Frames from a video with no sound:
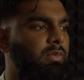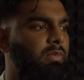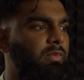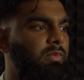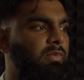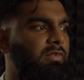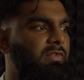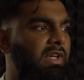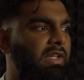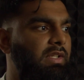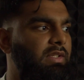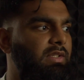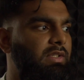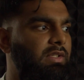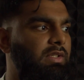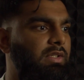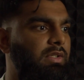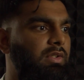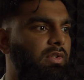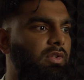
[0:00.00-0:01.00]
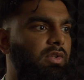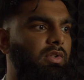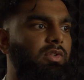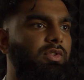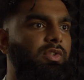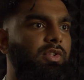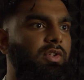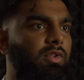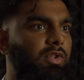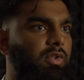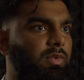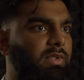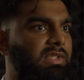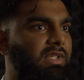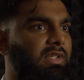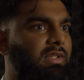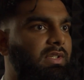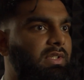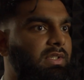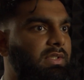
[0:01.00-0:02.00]
we've had Louis
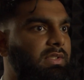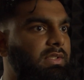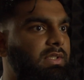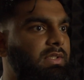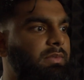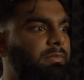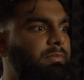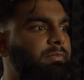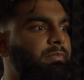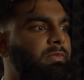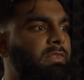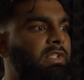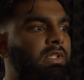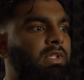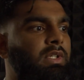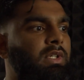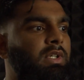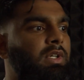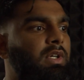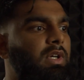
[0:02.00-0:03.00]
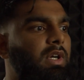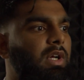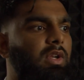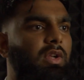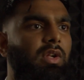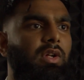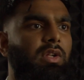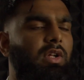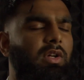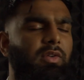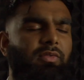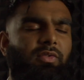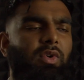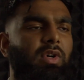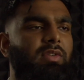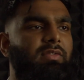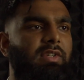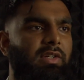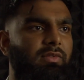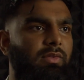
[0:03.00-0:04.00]
Sutherland, a few
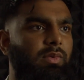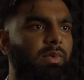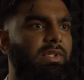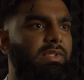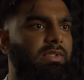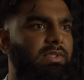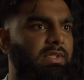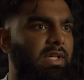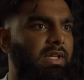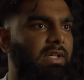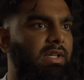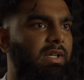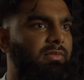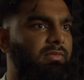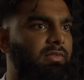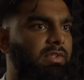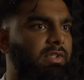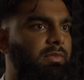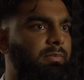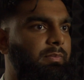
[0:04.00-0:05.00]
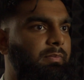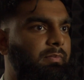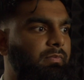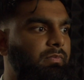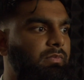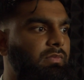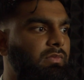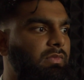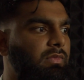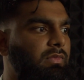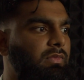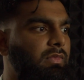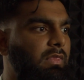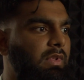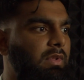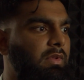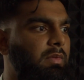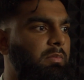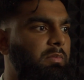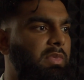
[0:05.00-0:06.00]
other heavyweights that have
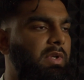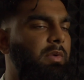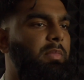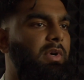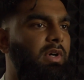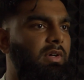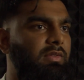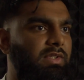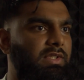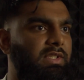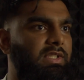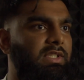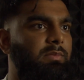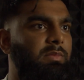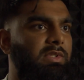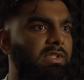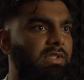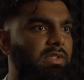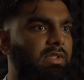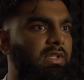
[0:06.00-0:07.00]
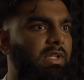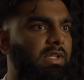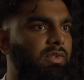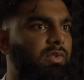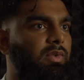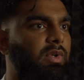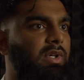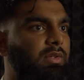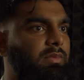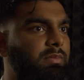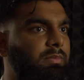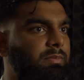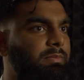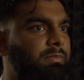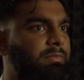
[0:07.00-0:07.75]
been a part of the team, and they do help.